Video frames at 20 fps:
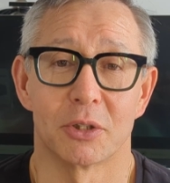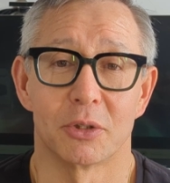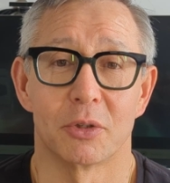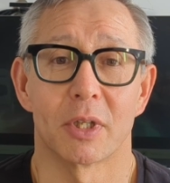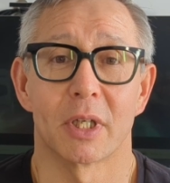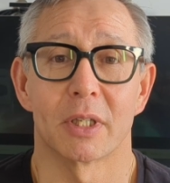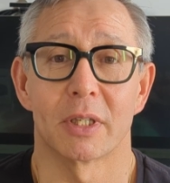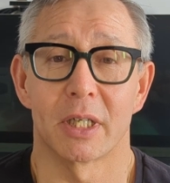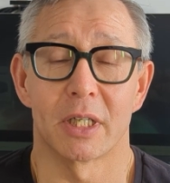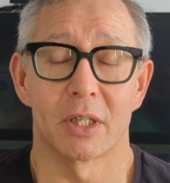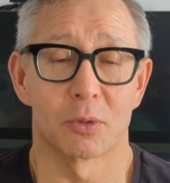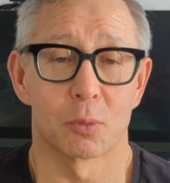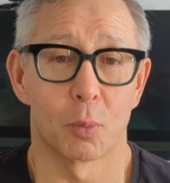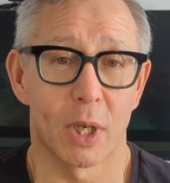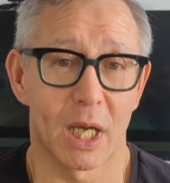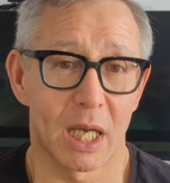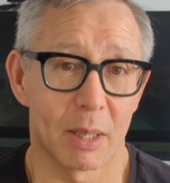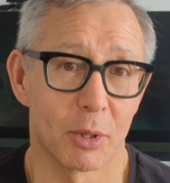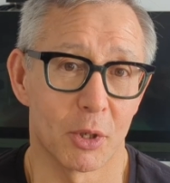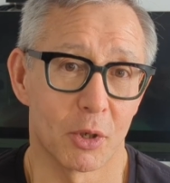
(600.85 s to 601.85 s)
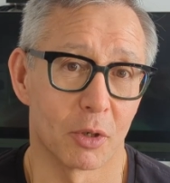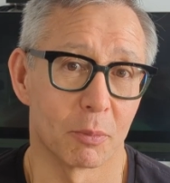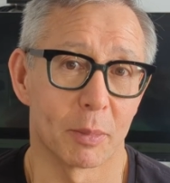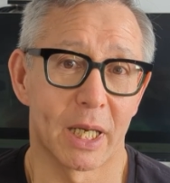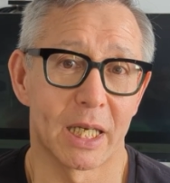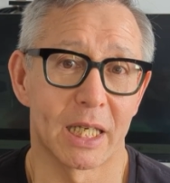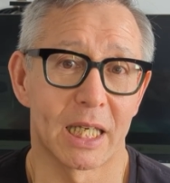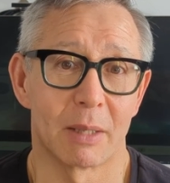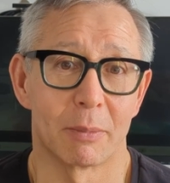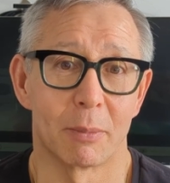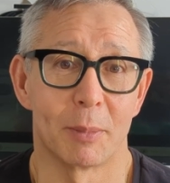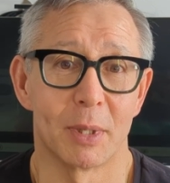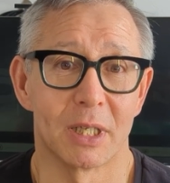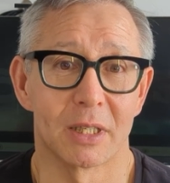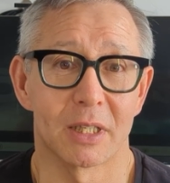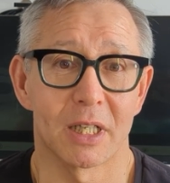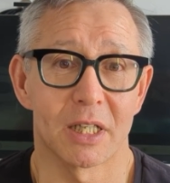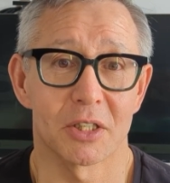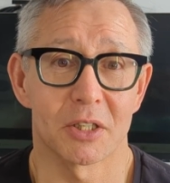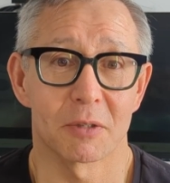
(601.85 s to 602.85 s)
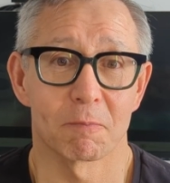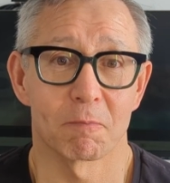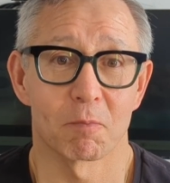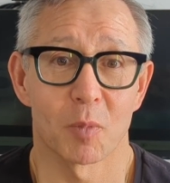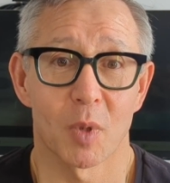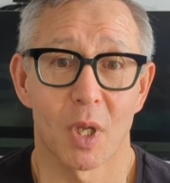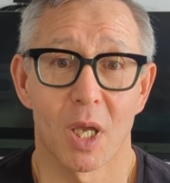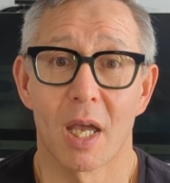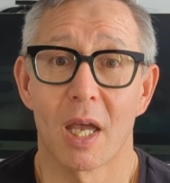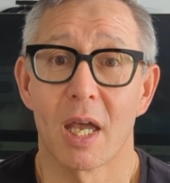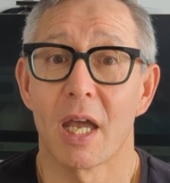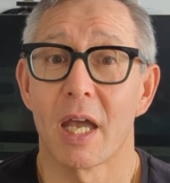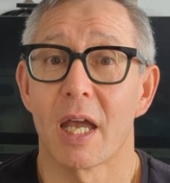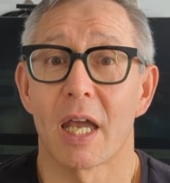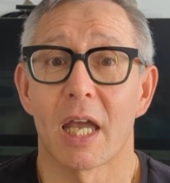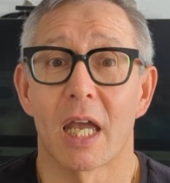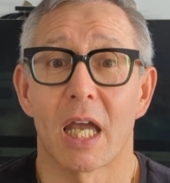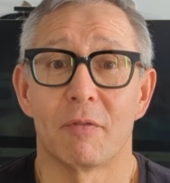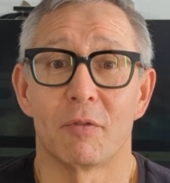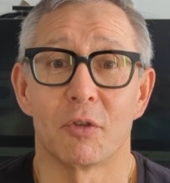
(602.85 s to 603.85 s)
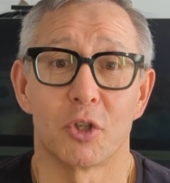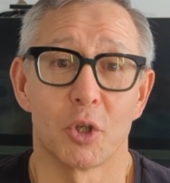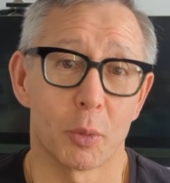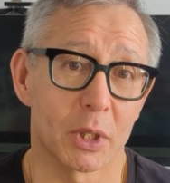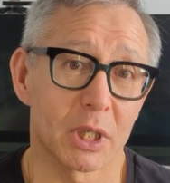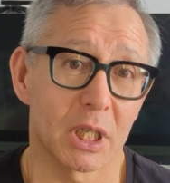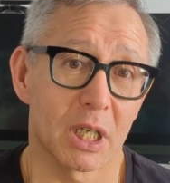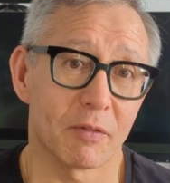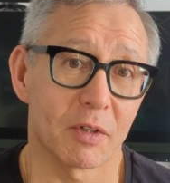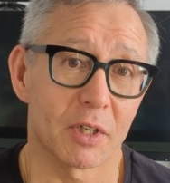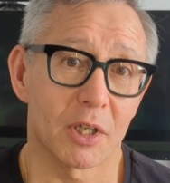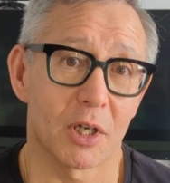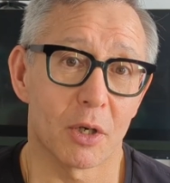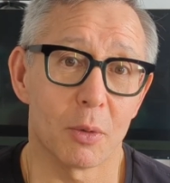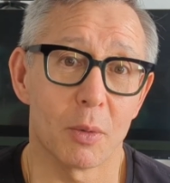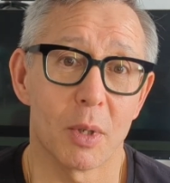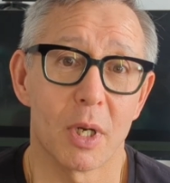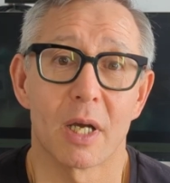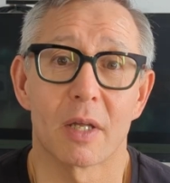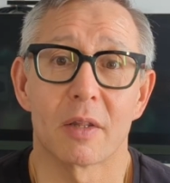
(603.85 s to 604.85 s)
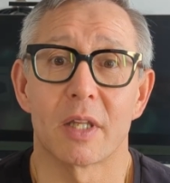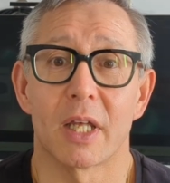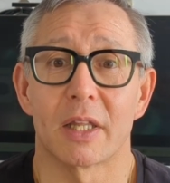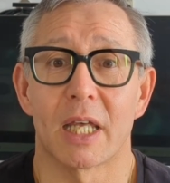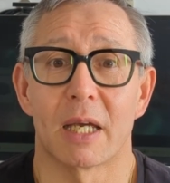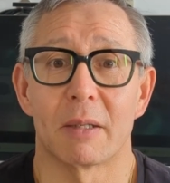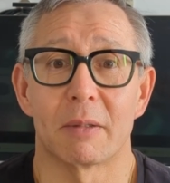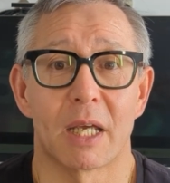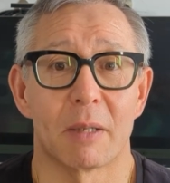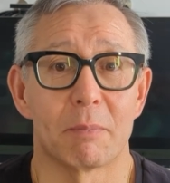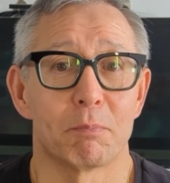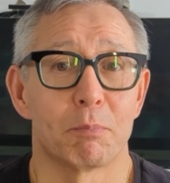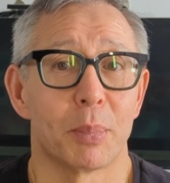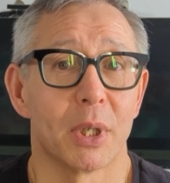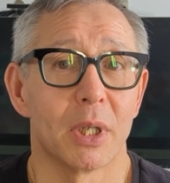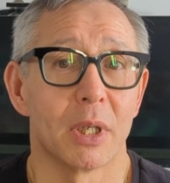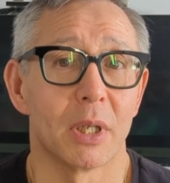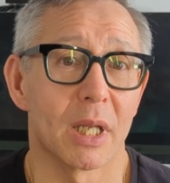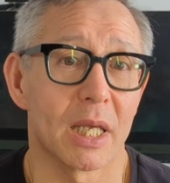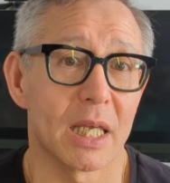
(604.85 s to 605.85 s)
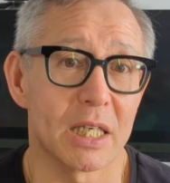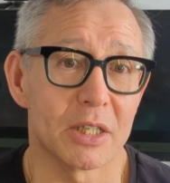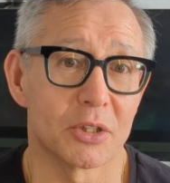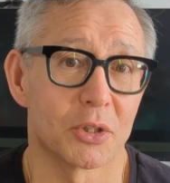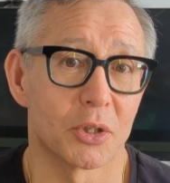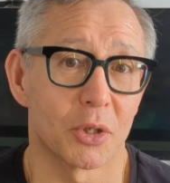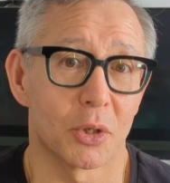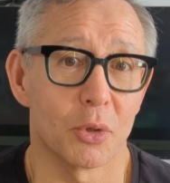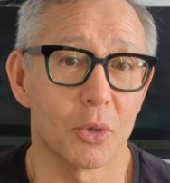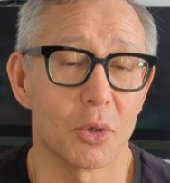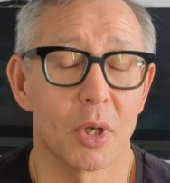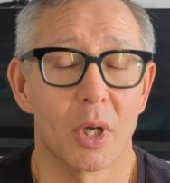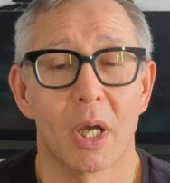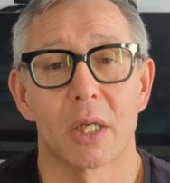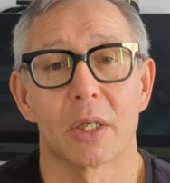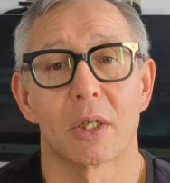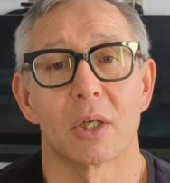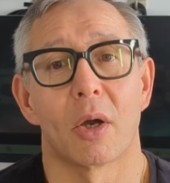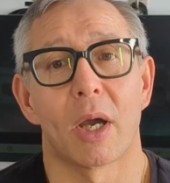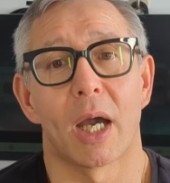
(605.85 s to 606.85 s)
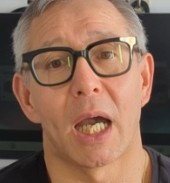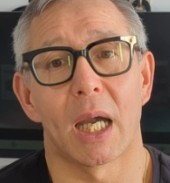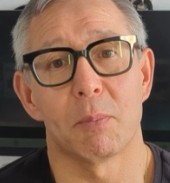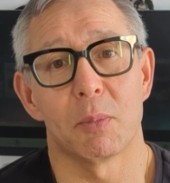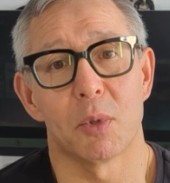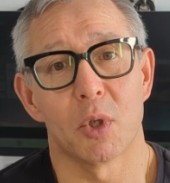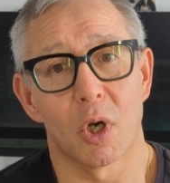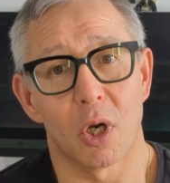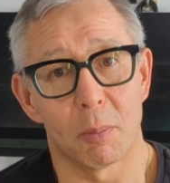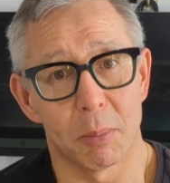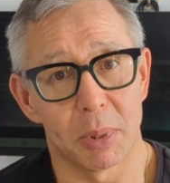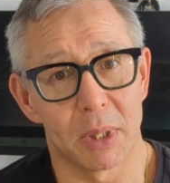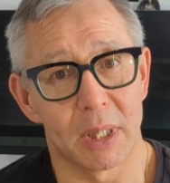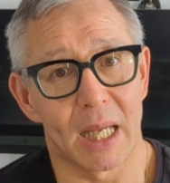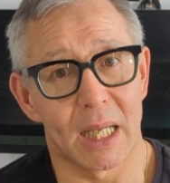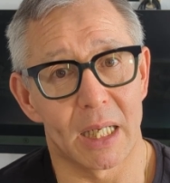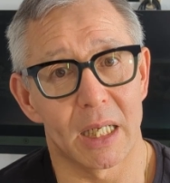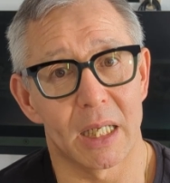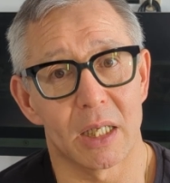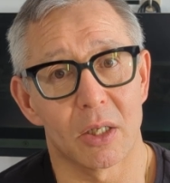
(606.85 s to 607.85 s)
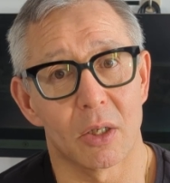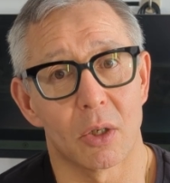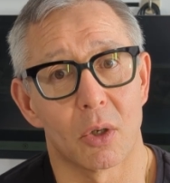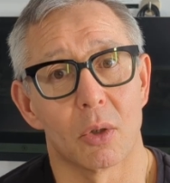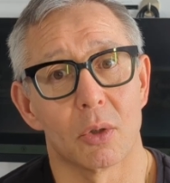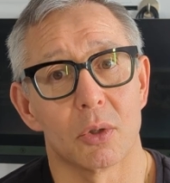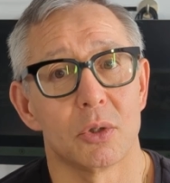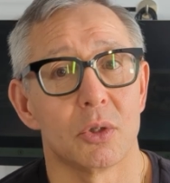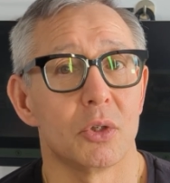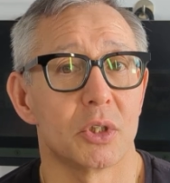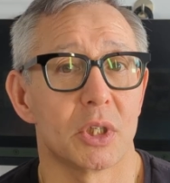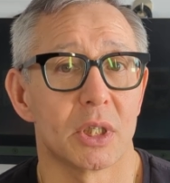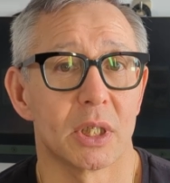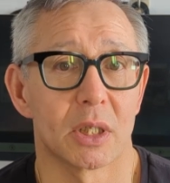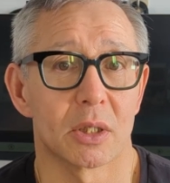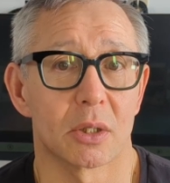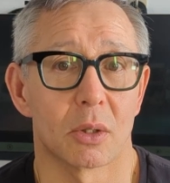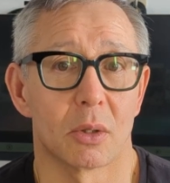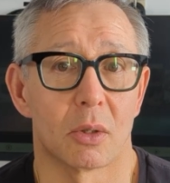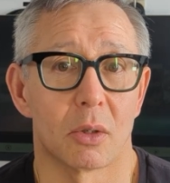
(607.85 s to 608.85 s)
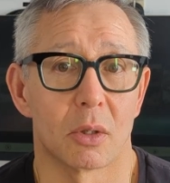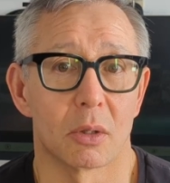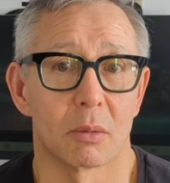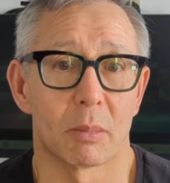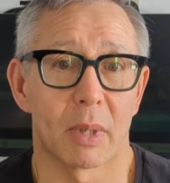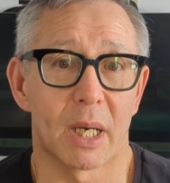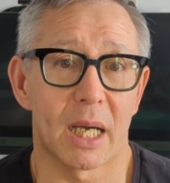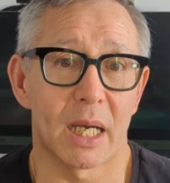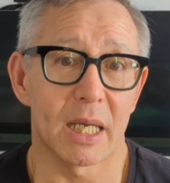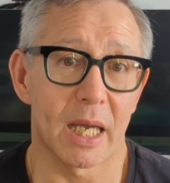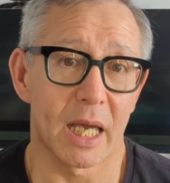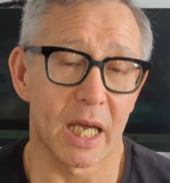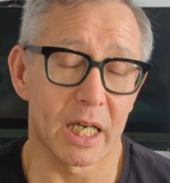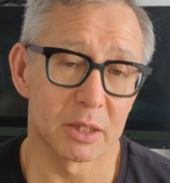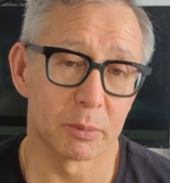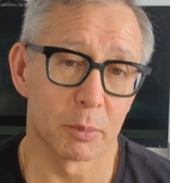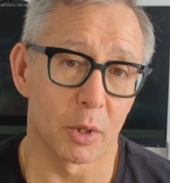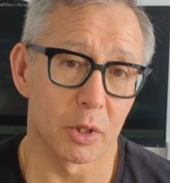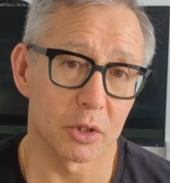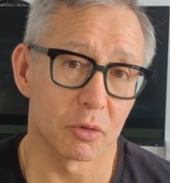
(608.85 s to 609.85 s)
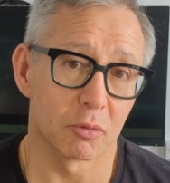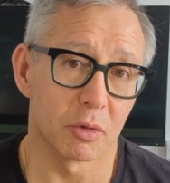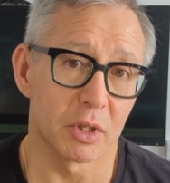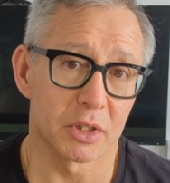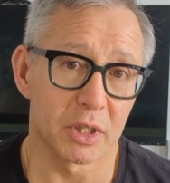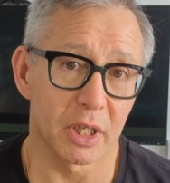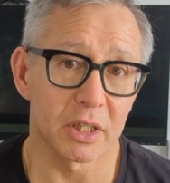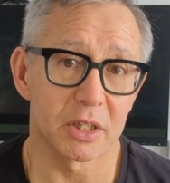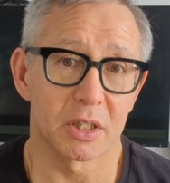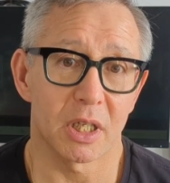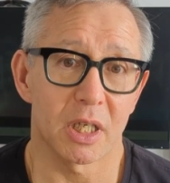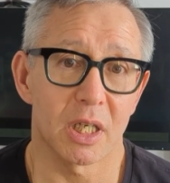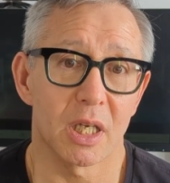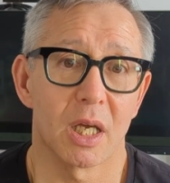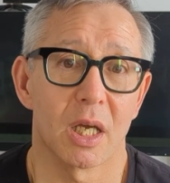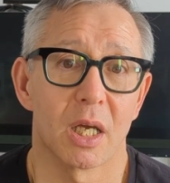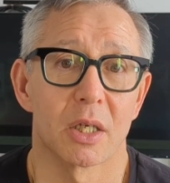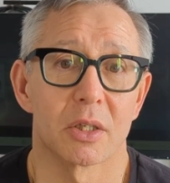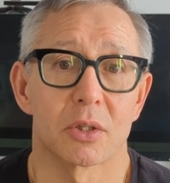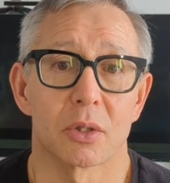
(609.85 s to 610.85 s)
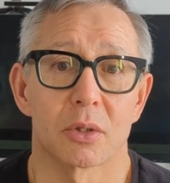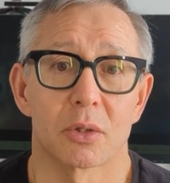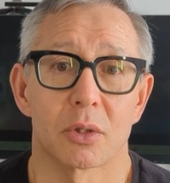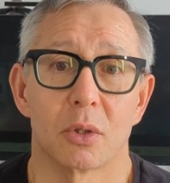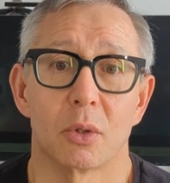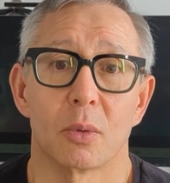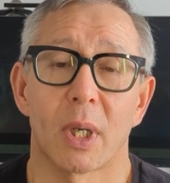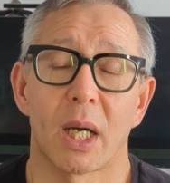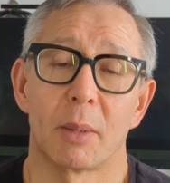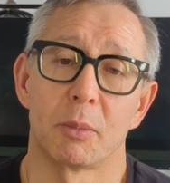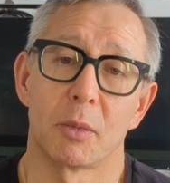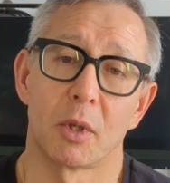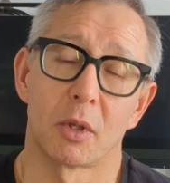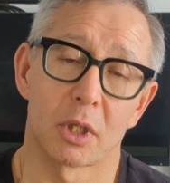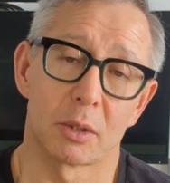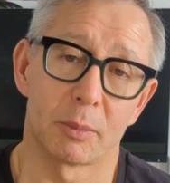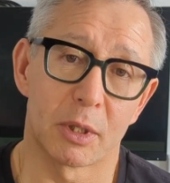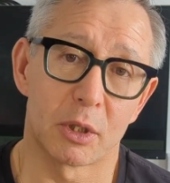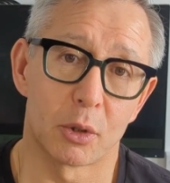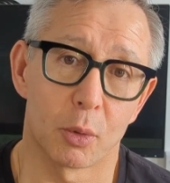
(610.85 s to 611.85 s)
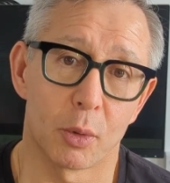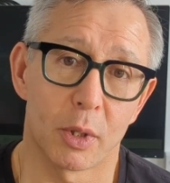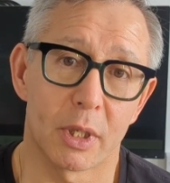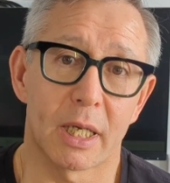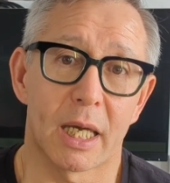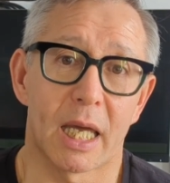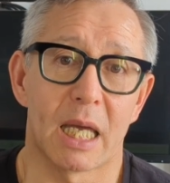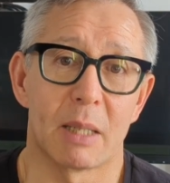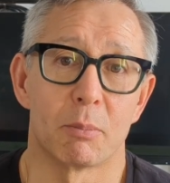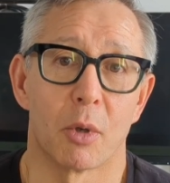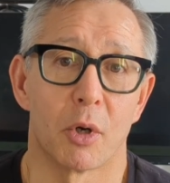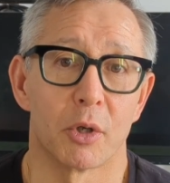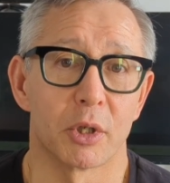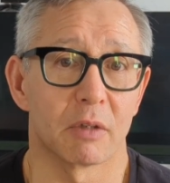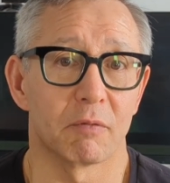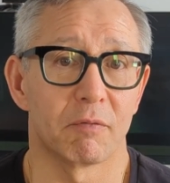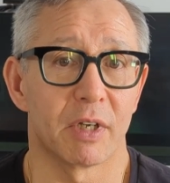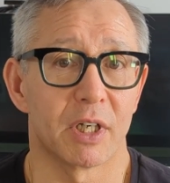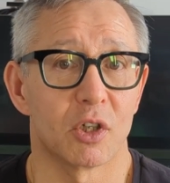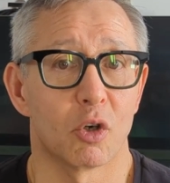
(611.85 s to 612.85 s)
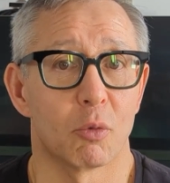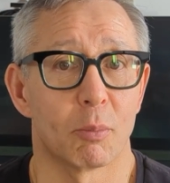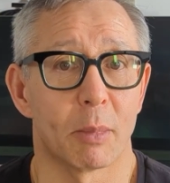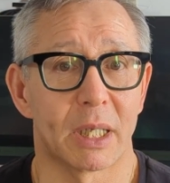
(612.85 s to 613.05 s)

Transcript: to do that. That is way beyond my capabilities. If you do want to give it a go, then please do. Now, I'm not planning on using it on my Xbox 360, so, I'm not going to be doing a modding video